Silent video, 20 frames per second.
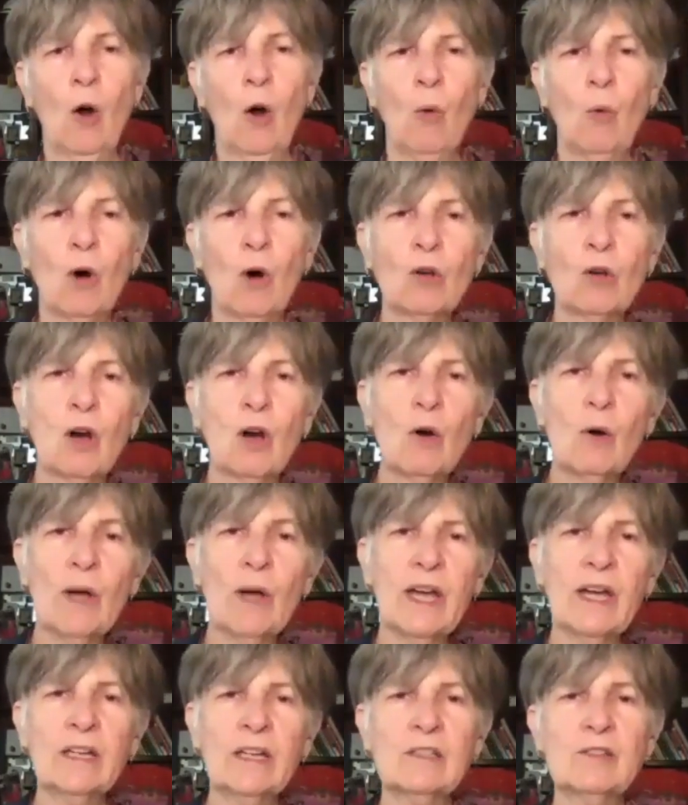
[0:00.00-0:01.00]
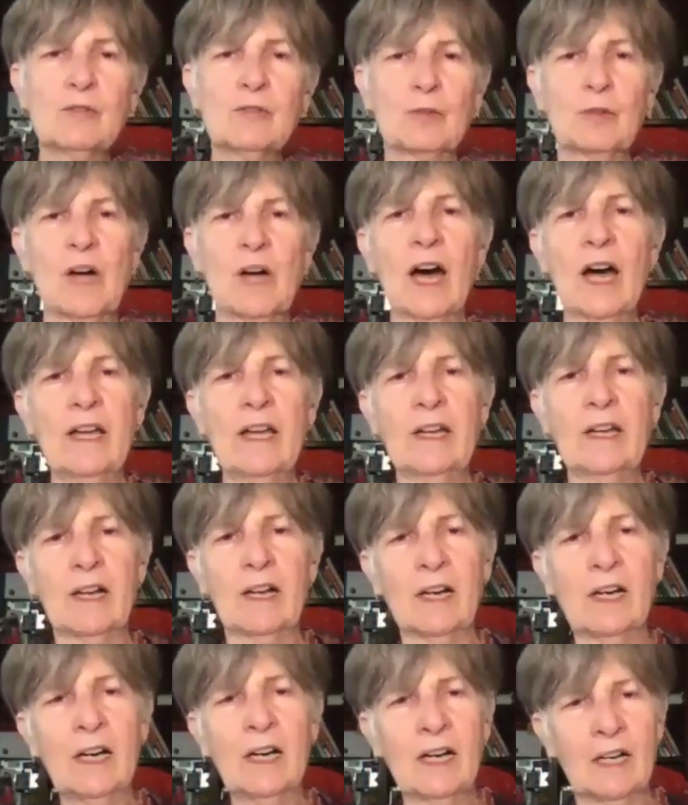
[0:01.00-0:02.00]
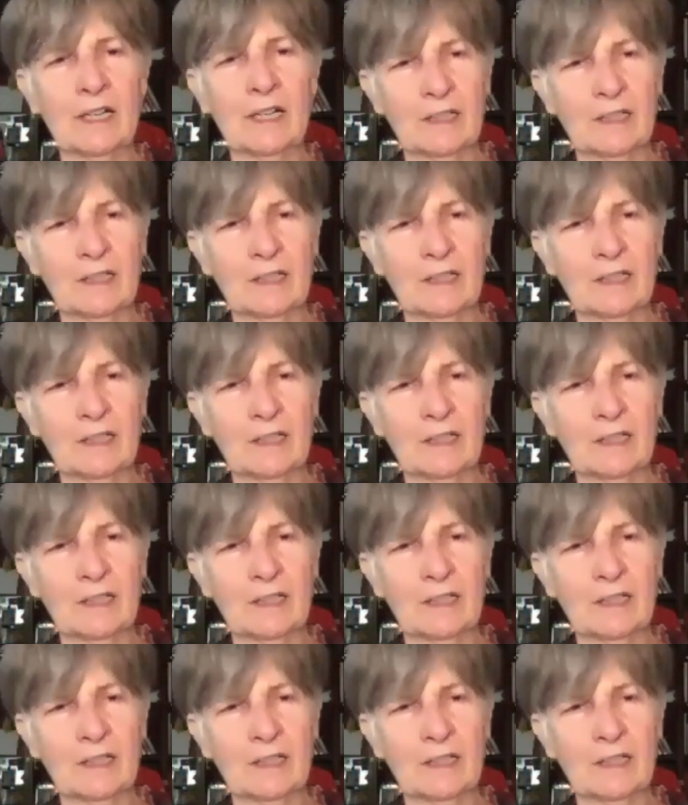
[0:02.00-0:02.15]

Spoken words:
Well, go ahead and try it on.